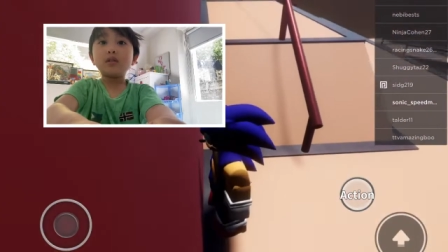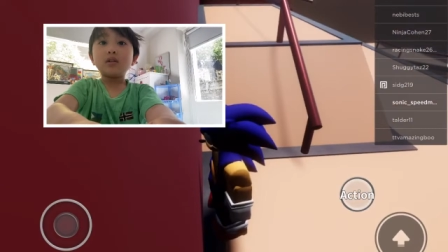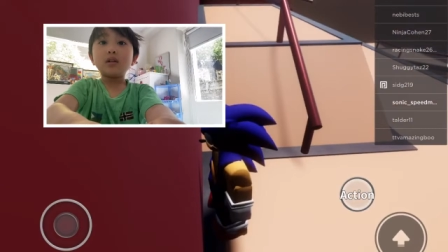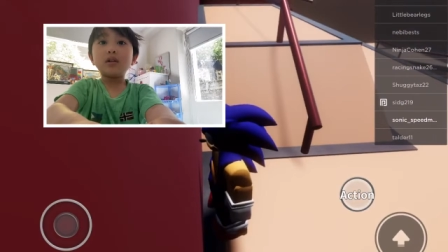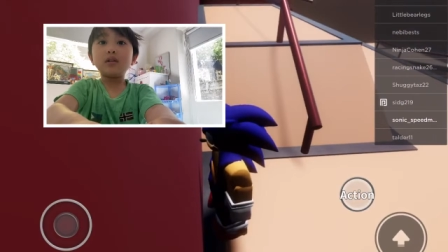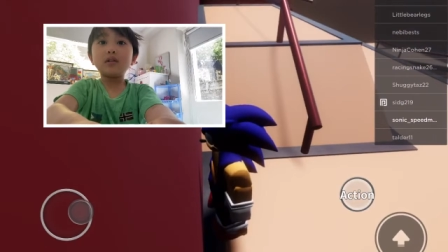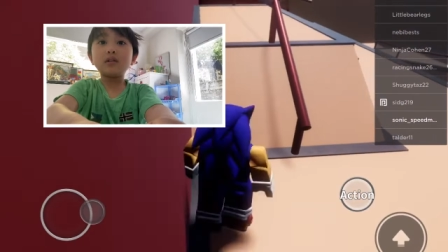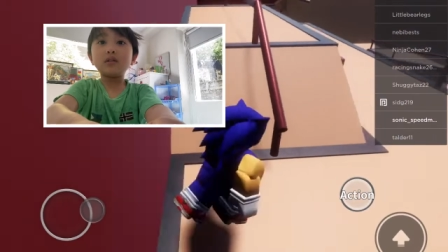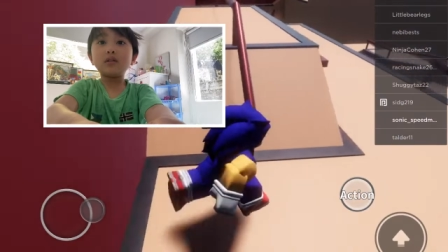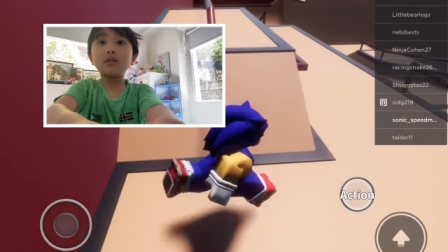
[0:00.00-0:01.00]
And here's
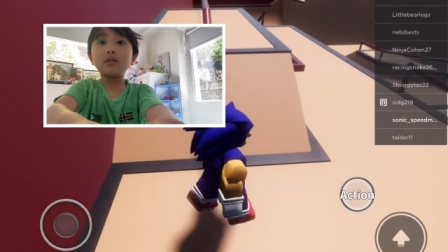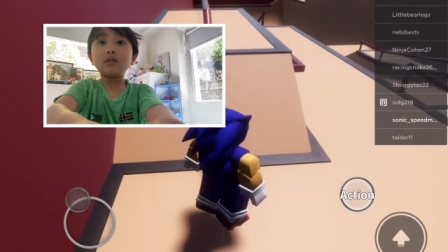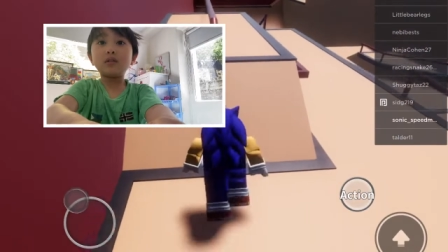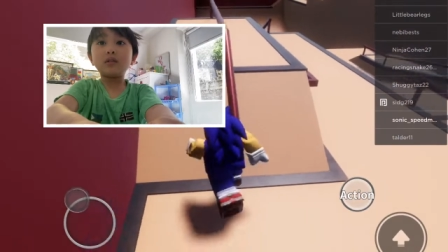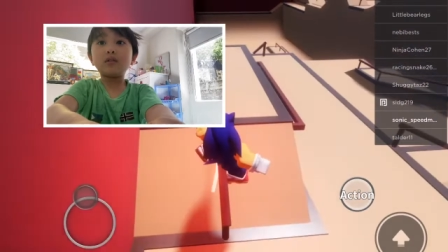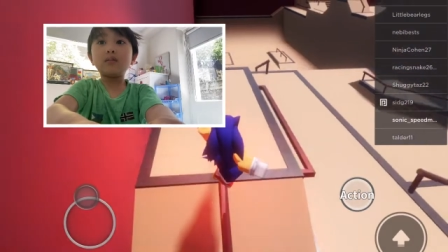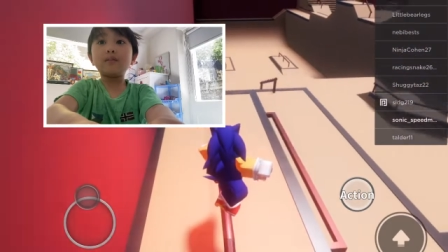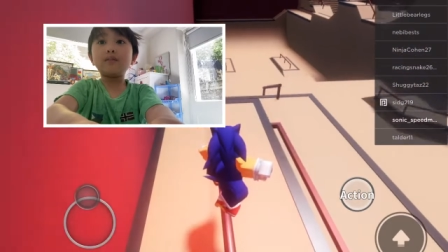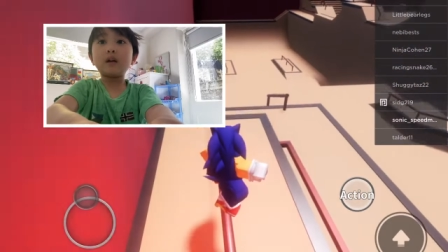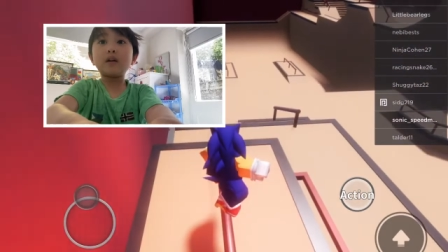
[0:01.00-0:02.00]
the
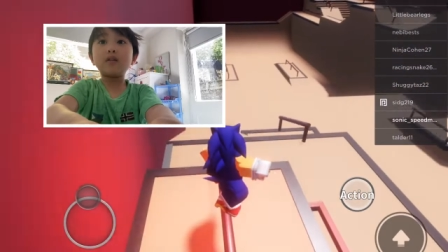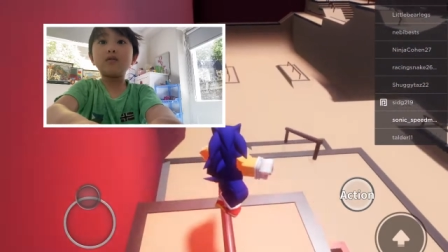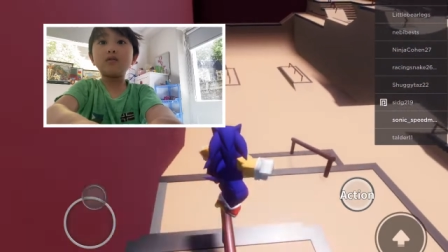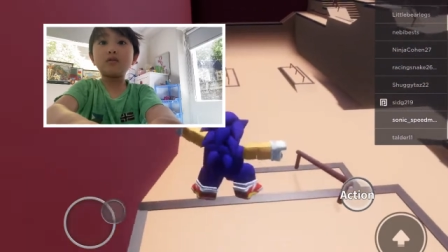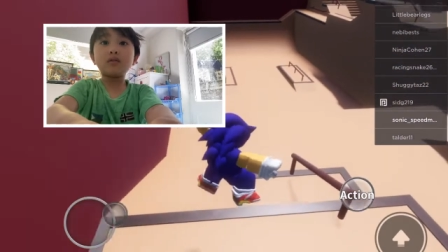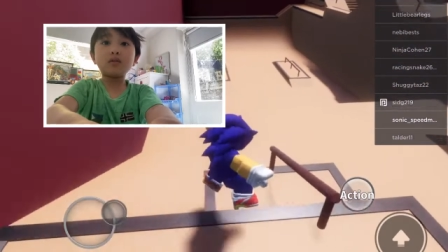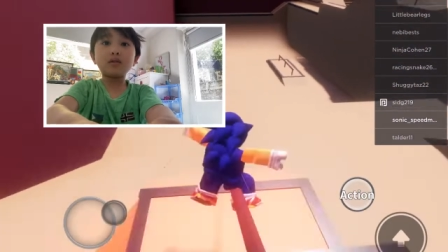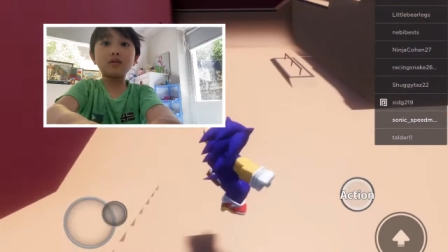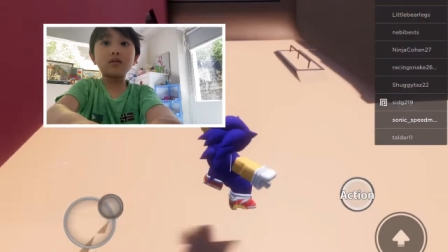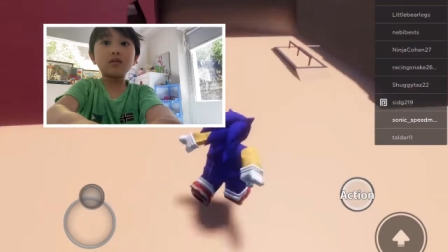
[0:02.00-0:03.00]
handles.
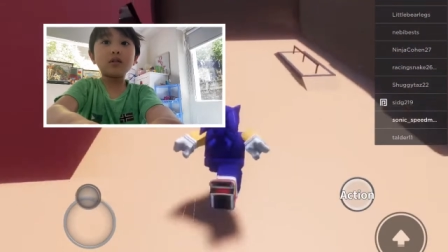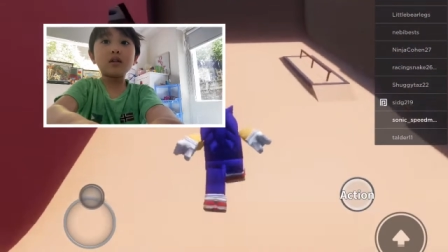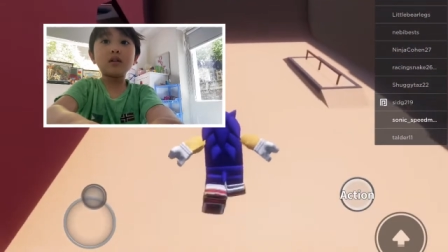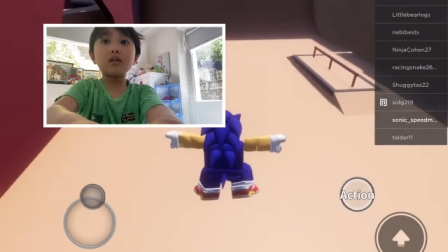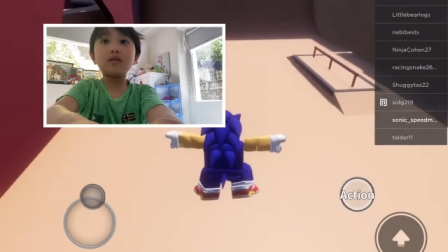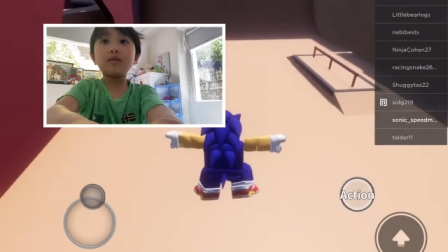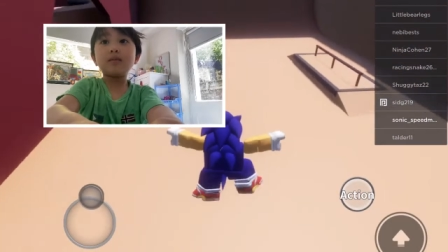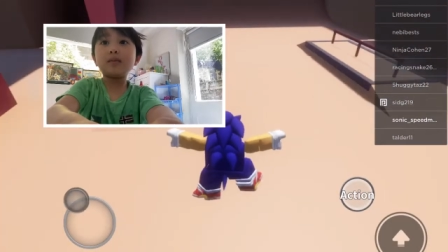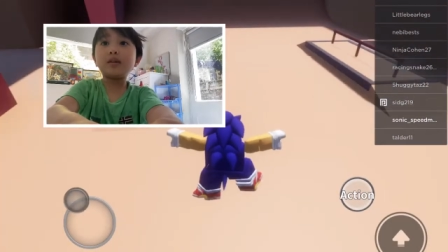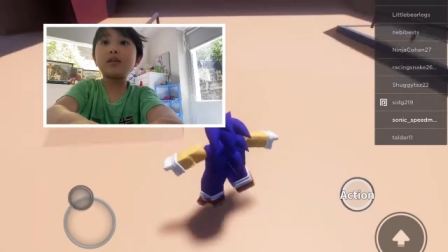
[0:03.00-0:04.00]
I love them
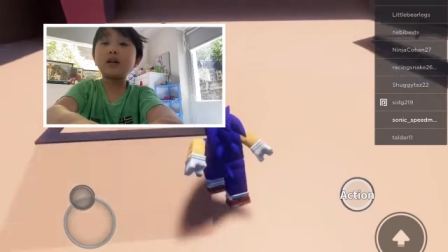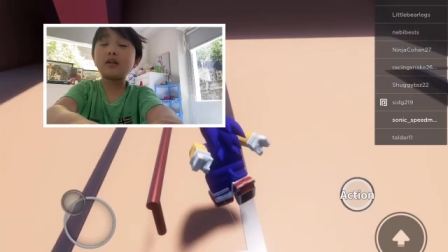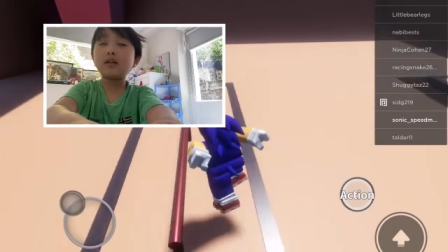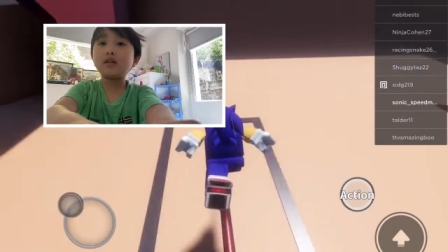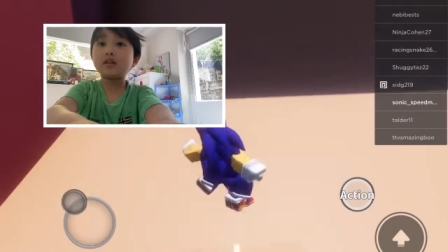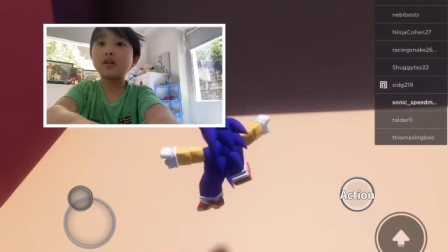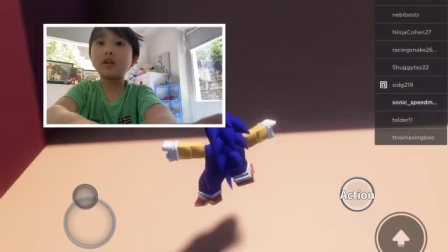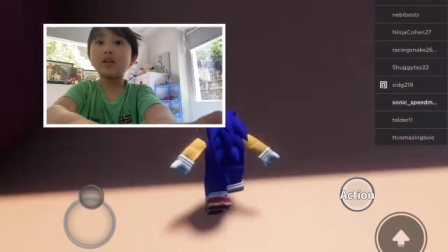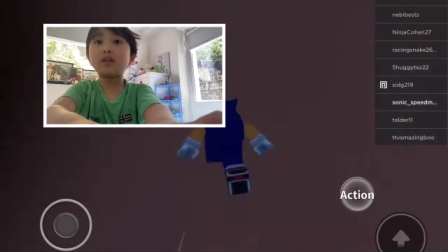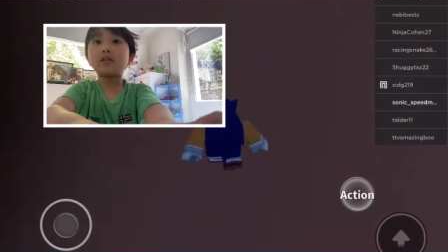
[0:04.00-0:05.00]
because like the
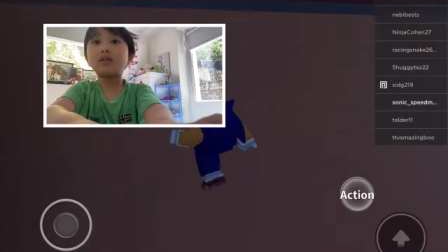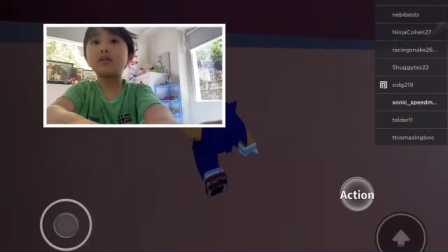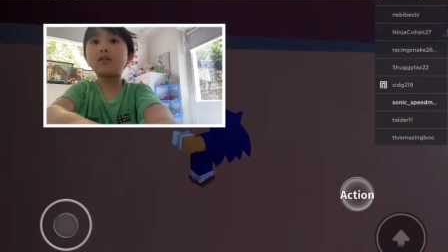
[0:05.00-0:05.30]
skates.